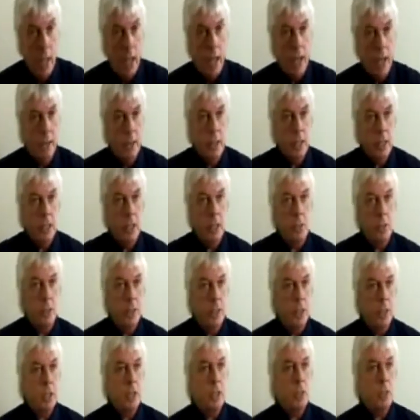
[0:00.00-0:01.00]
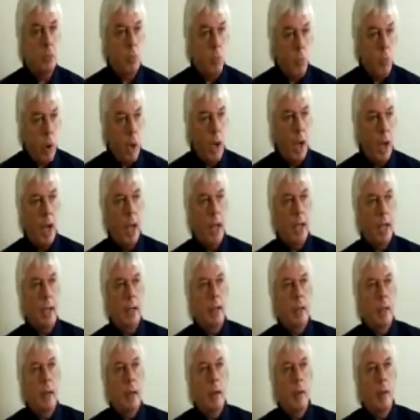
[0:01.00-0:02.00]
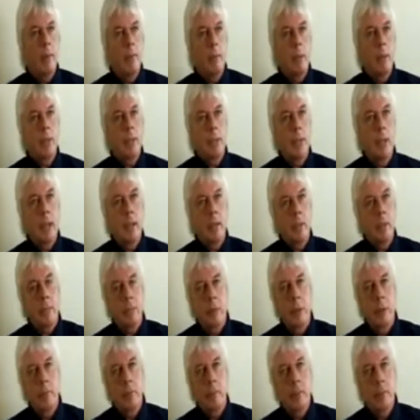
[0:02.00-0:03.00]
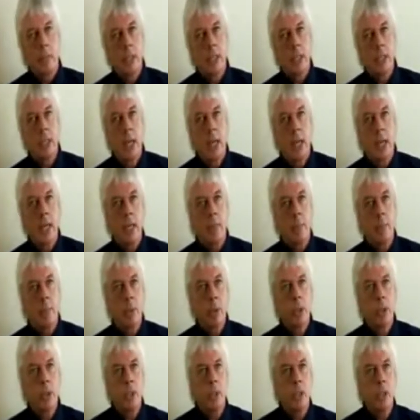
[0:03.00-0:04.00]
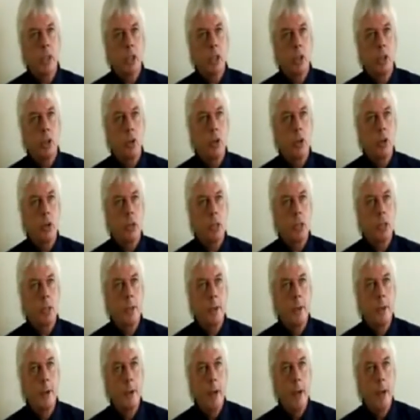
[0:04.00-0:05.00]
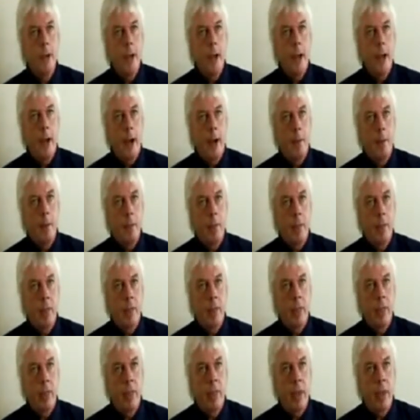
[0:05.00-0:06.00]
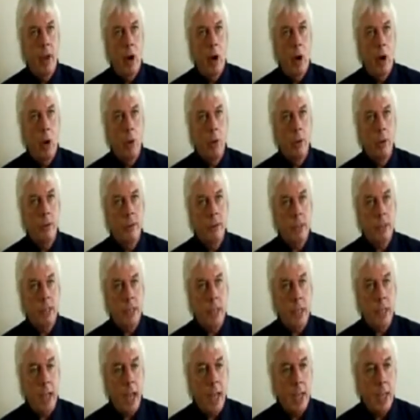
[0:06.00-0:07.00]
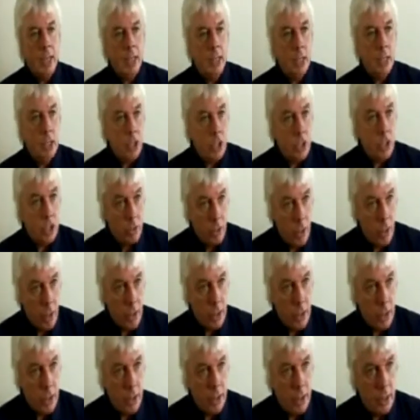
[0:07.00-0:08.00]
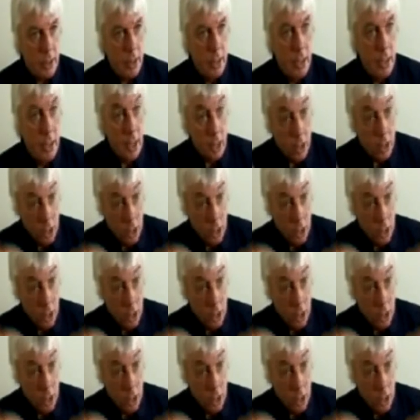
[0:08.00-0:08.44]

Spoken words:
And this is why, as I detail in the books and the talks, the whole of society is structured